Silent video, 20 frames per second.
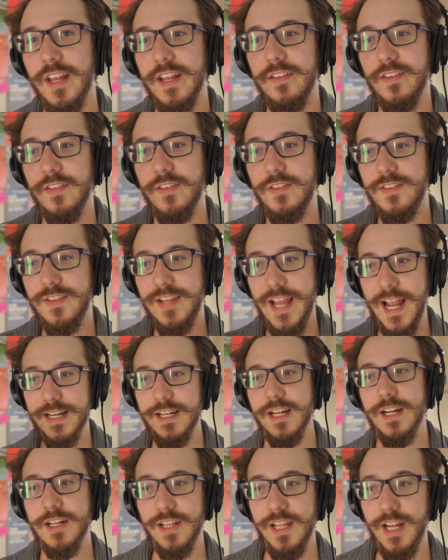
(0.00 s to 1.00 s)
is
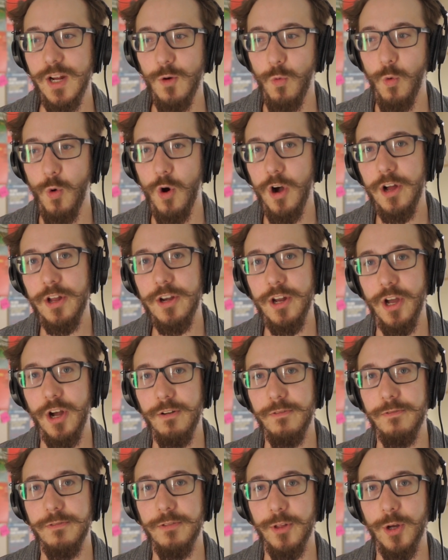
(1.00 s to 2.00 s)
technically one
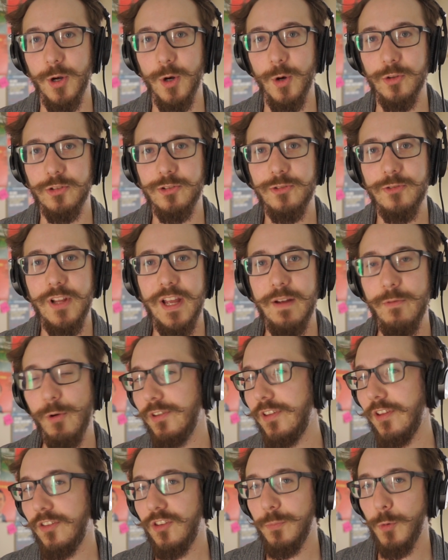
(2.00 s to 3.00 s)
of those
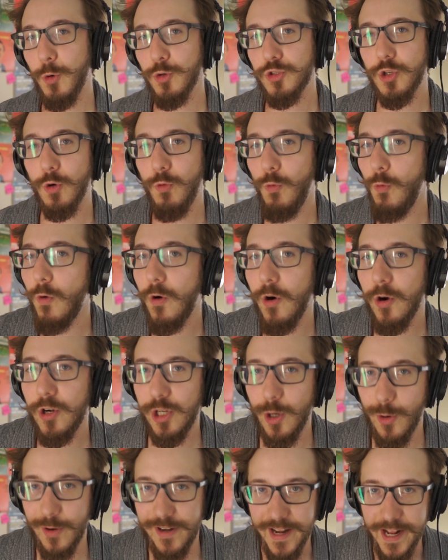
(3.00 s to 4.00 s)
flavors that's supposed to
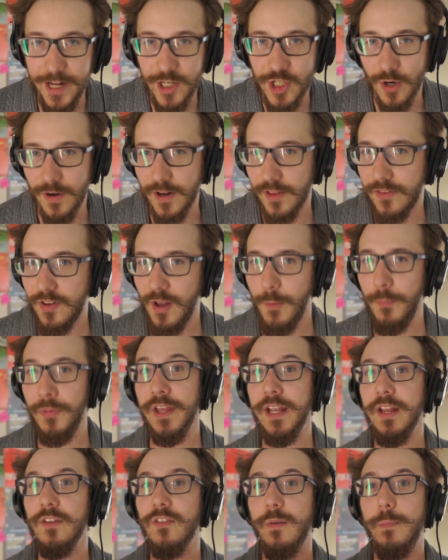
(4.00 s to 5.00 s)
warn you in nature that
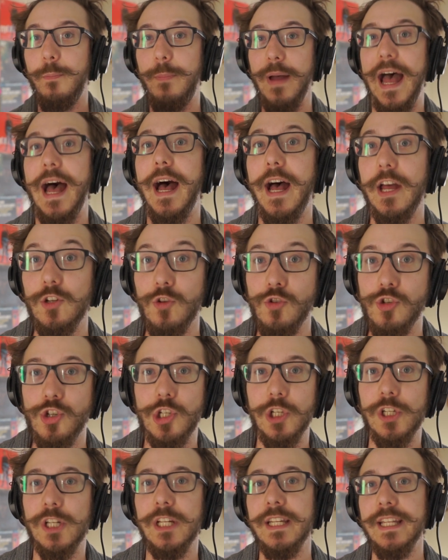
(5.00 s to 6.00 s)
something is bad. You
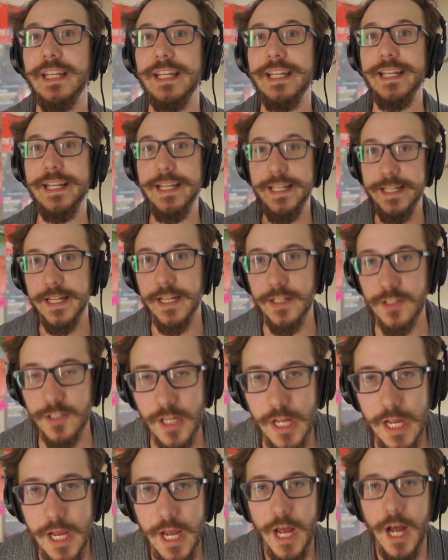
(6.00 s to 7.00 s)
shouldn't eat it,
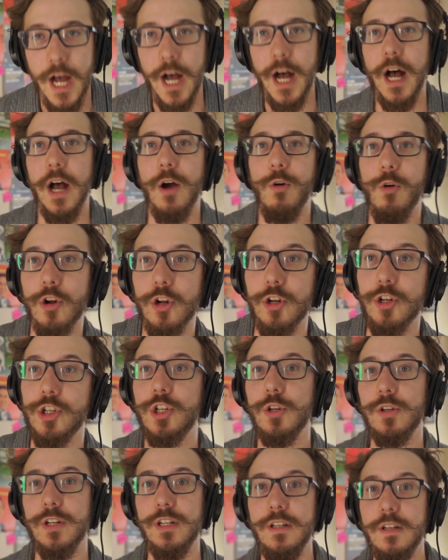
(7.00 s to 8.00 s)
or you
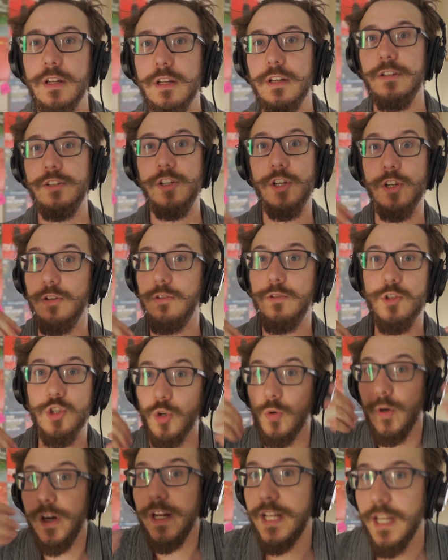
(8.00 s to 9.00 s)
shouldn't
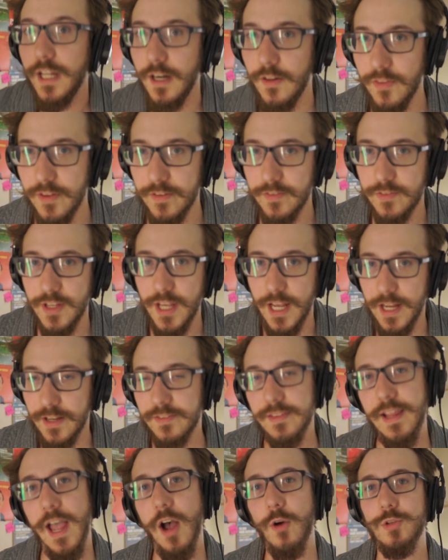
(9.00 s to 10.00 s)
drink it in this
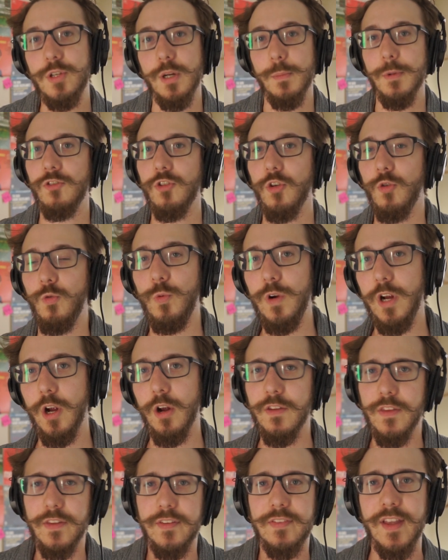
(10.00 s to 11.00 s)
case. Now, humans are
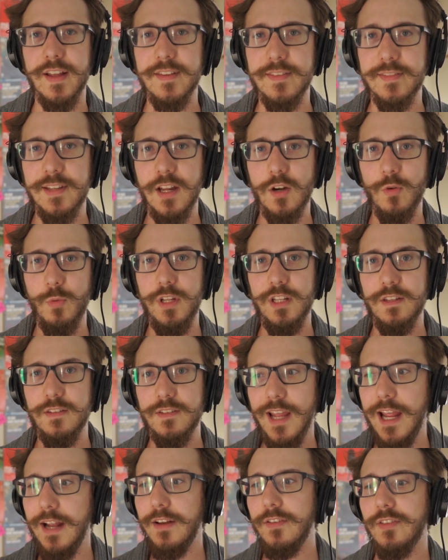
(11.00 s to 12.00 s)
weird in the sense that we
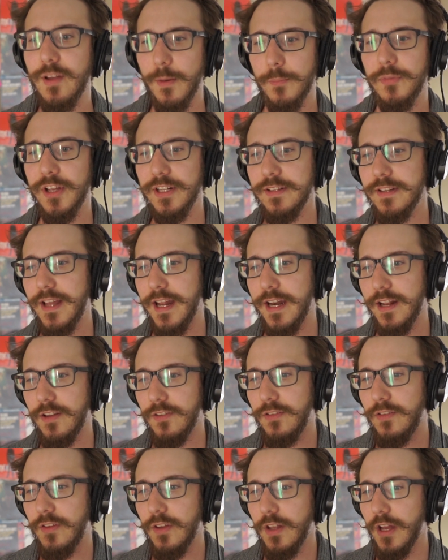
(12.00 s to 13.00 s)
take something that
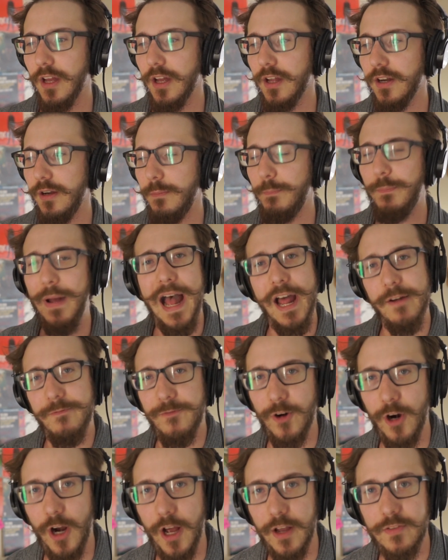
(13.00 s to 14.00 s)
is bad
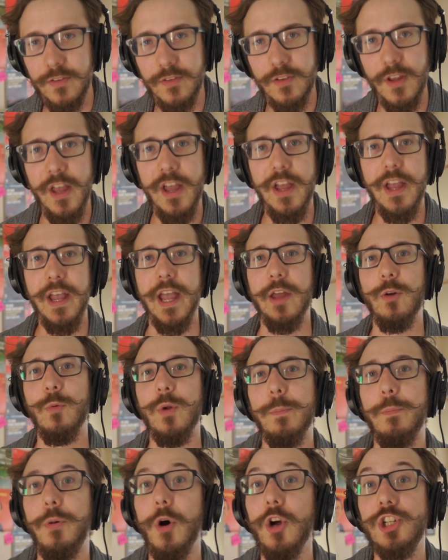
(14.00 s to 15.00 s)
for us and
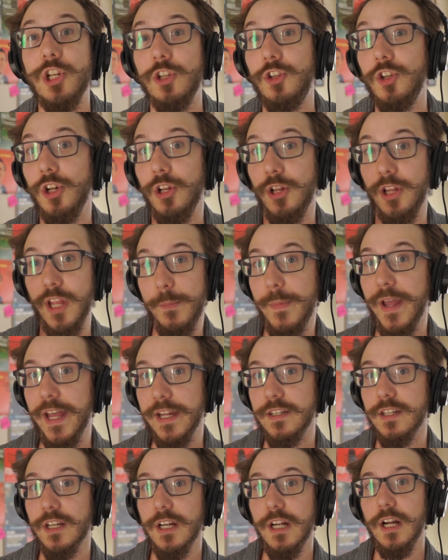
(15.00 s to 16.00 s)
we push it to the
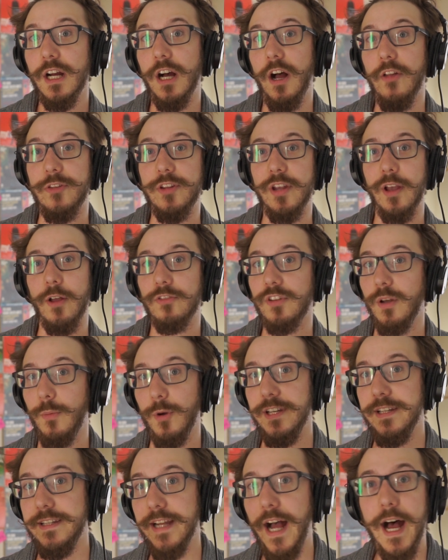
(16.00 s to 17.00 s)
limit until
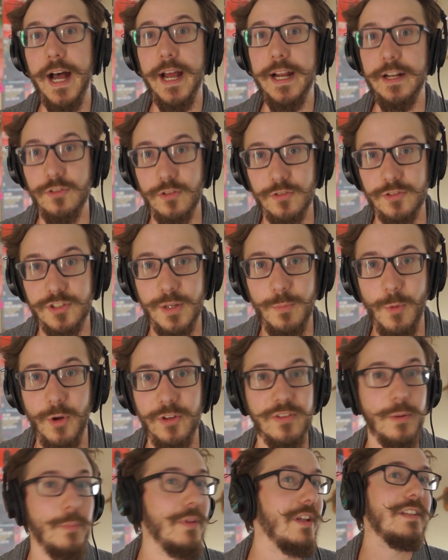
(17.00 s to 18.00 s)
someone dies or
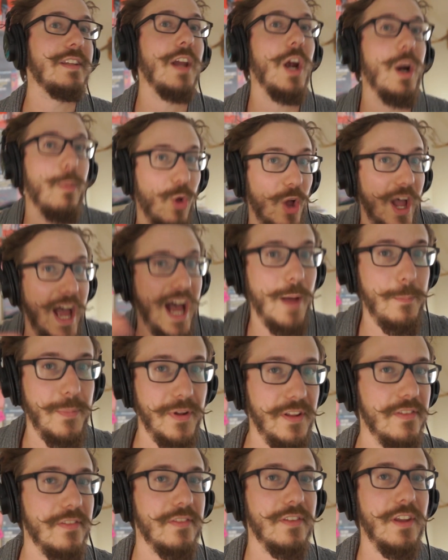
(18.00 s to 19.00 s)
something terrible
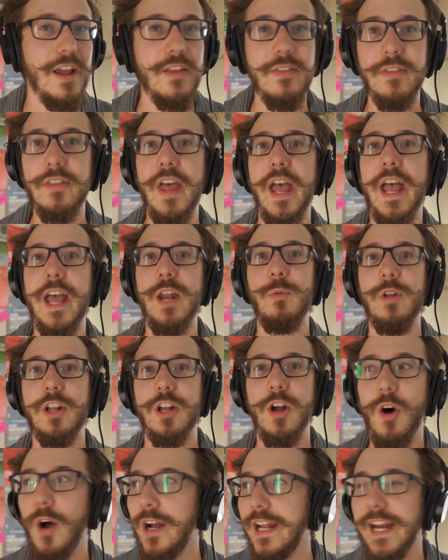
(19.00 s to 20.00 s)
happens, and then we
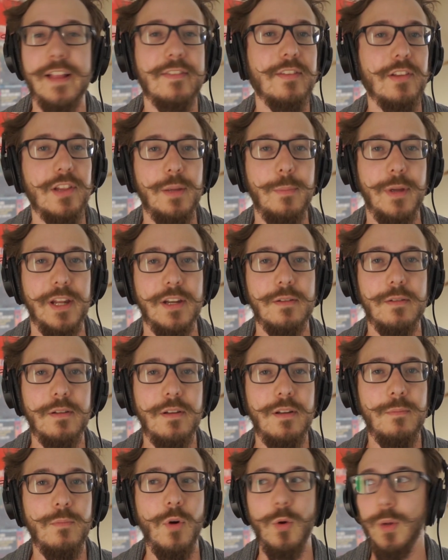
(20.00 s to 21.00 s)
go, okay, that's the limit.
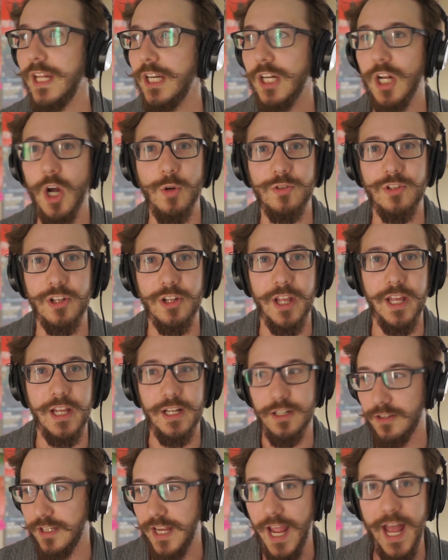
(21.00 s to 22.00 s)
But we can go to,
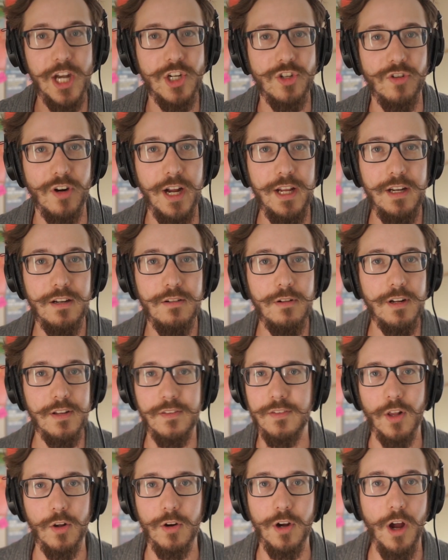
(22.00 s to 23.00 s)
like, the edge, right? We can
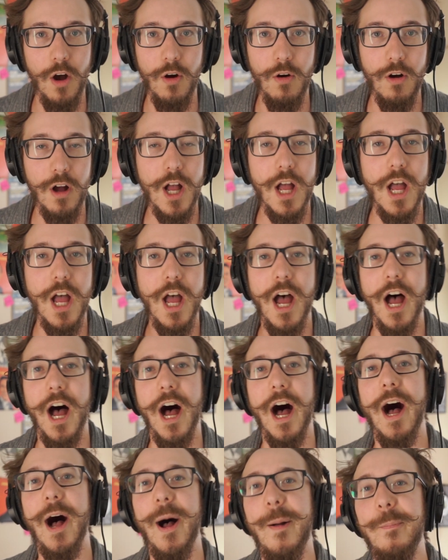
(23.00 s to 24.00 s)
still go.
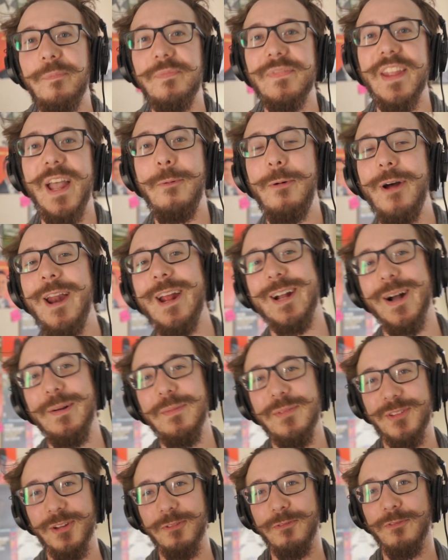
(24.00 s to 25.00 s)
And when it
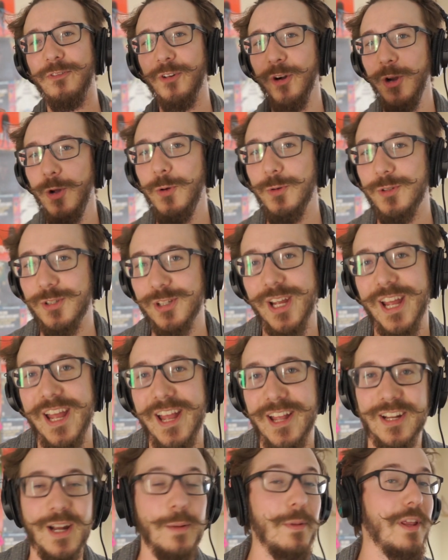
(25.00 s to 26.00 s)
comes to fruit,
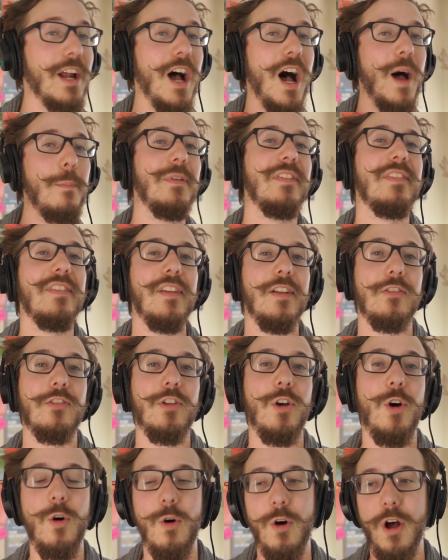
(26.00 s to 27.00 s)
complete opposite.
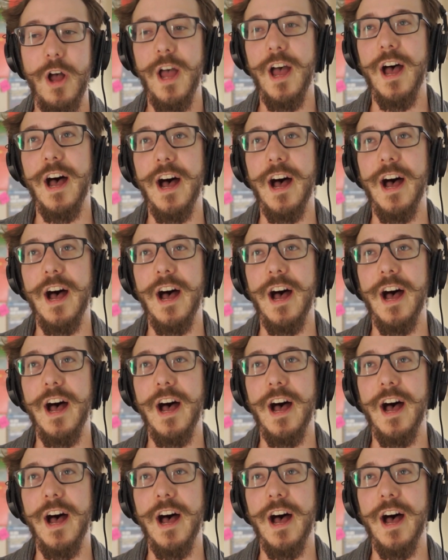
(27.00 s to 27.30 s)
So,